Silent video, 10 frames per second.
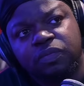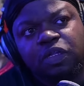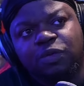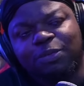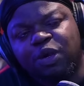
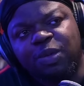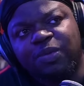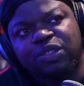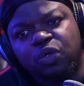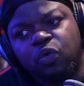You know, smoking weed
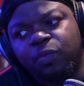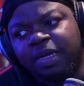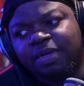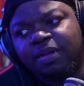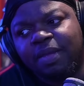was cool,
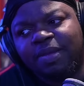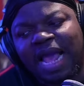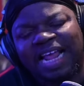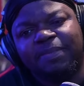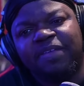but I mean,
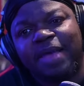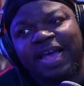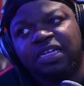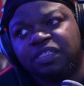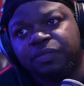I like beef
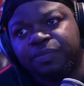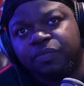patties.